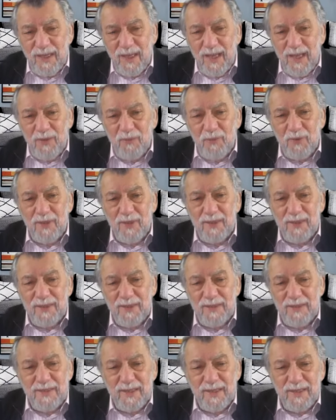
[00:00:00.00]
and what it
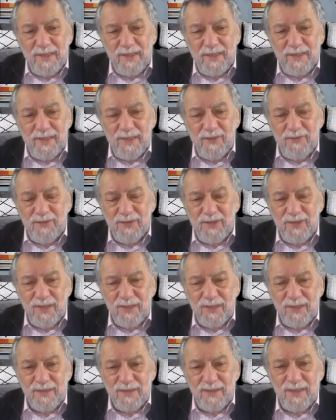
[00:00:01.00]
is that he gives
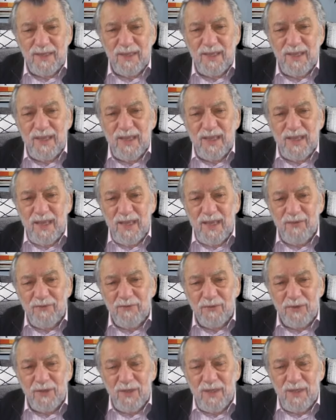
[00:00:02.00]
us
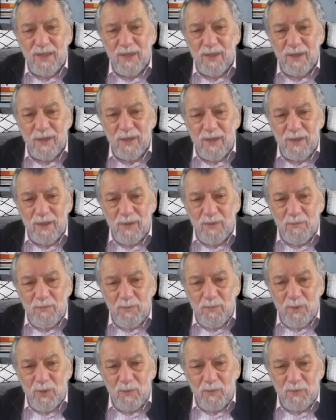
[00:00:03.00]
every
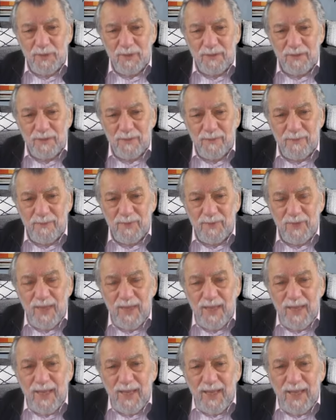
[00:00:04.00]
moment.
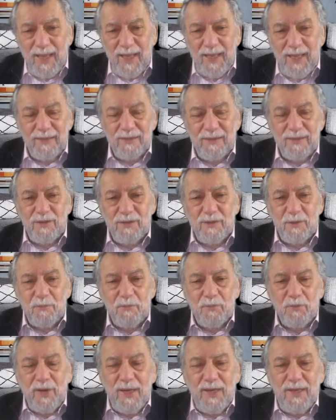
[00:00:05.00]
And to
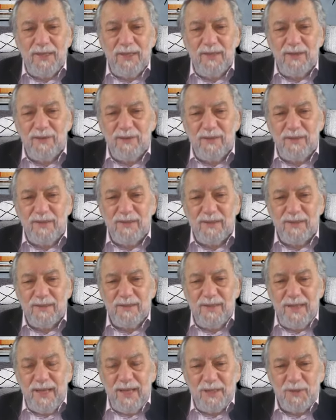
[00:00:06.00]
break these
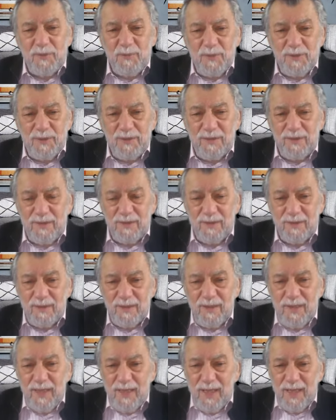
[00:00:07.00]
attachments,
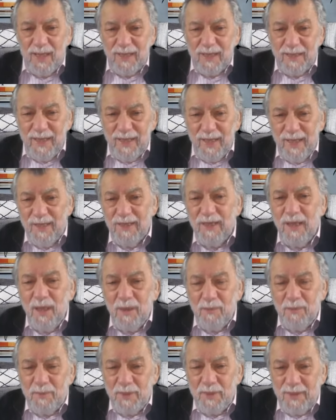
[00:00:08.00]
again,
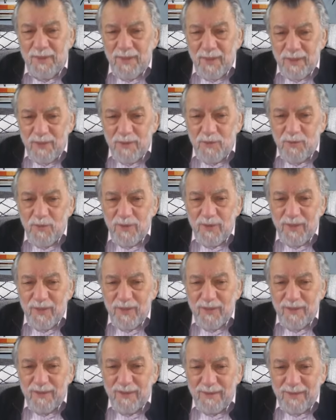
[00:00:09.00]
begins with
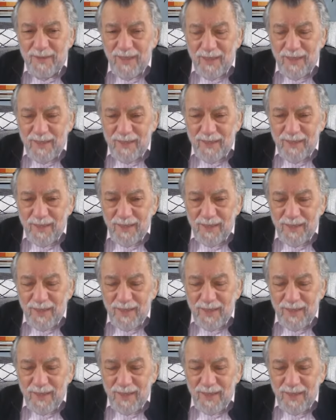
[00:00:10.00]
an